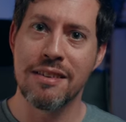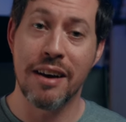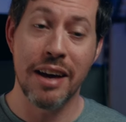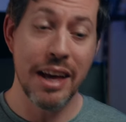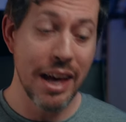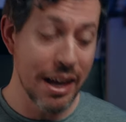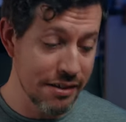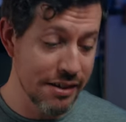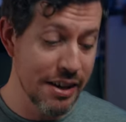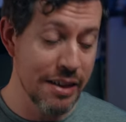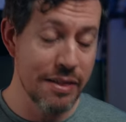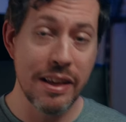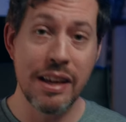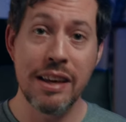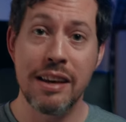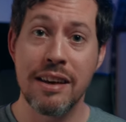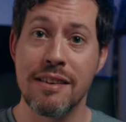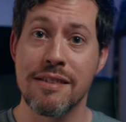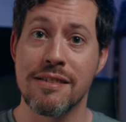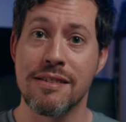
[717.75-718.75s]
I actually
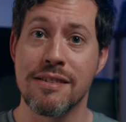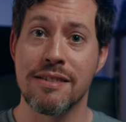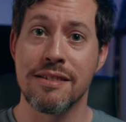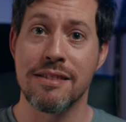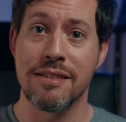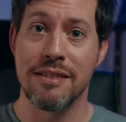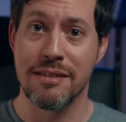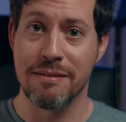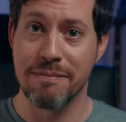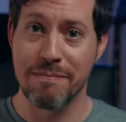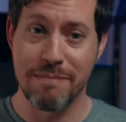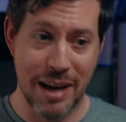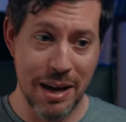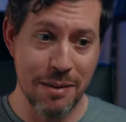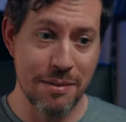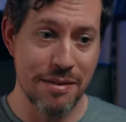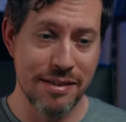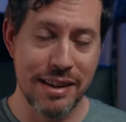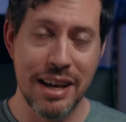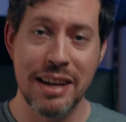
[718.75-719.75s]
think it's
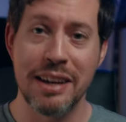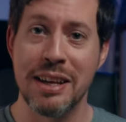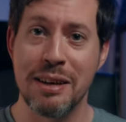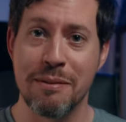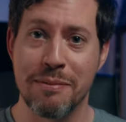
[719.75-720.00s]
outstanding